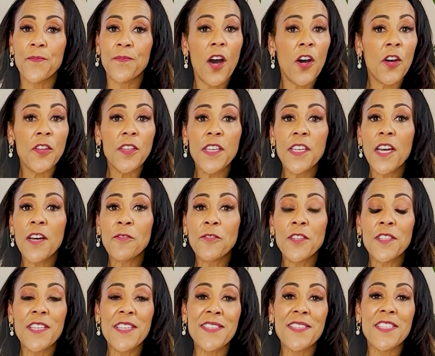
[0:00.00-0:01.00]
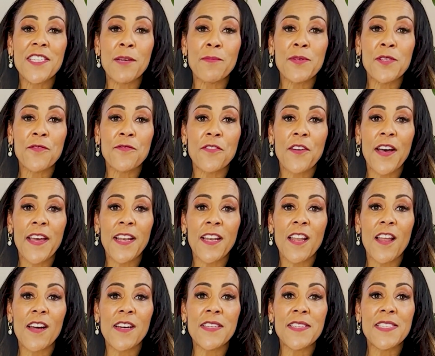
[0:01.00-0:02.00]
Only after these steps are
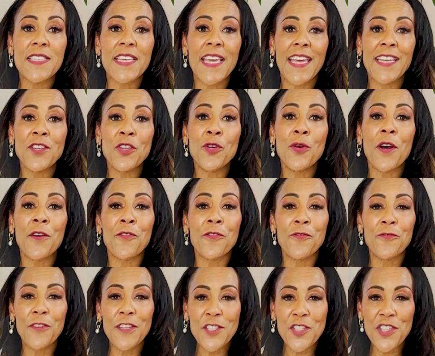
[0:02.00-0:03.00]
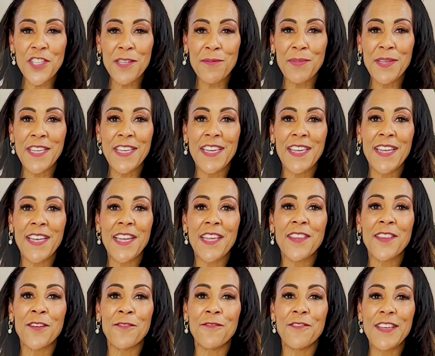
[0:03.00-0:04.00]
finalised can you officially begin
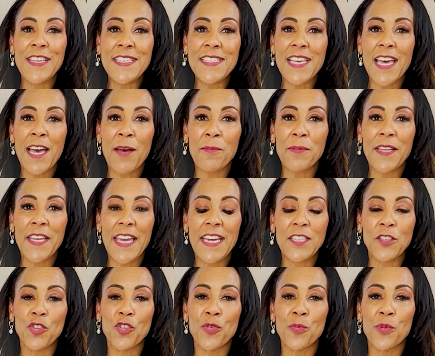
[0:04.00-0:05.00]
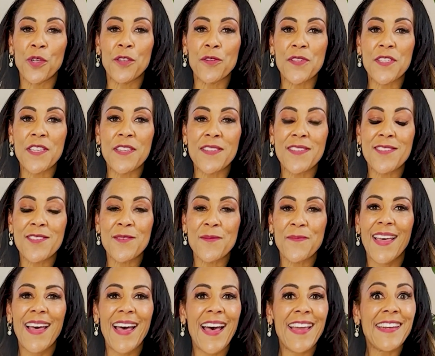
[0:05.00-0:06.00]
the visa application process.
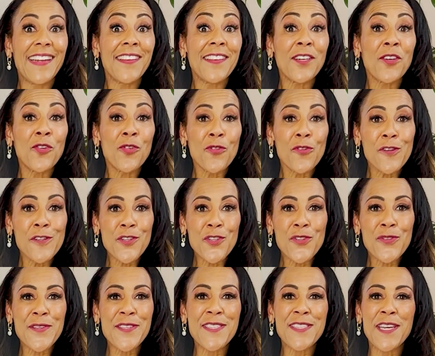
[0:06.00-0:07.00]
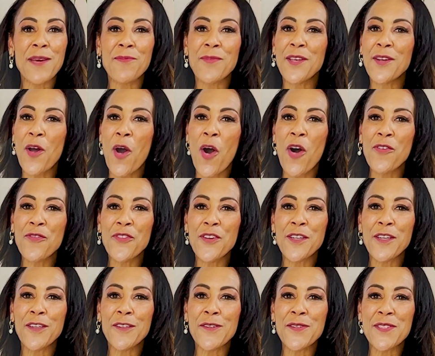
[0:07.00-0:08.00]
Another crucial step that often
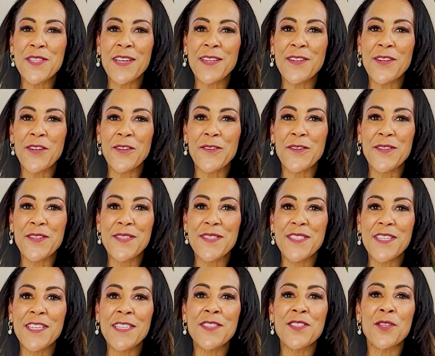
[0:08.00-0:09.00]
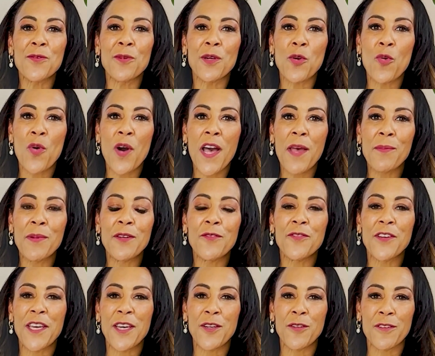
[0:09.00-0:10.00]
goes unnoticed is the requirement for
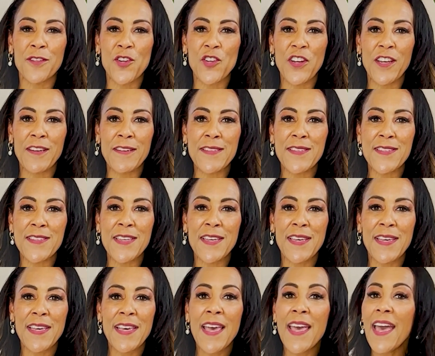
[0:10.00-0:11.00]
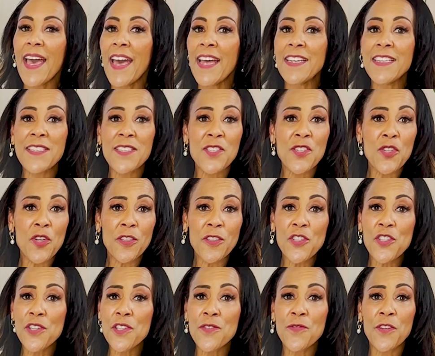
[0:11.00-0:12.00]
health checks. And it's not
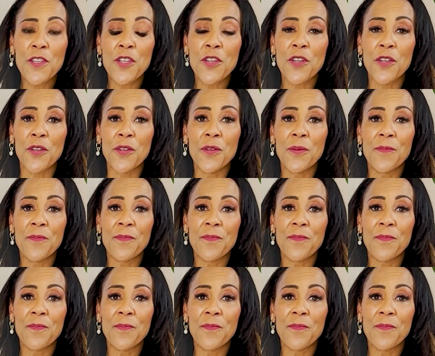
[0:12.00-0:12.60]
just for you.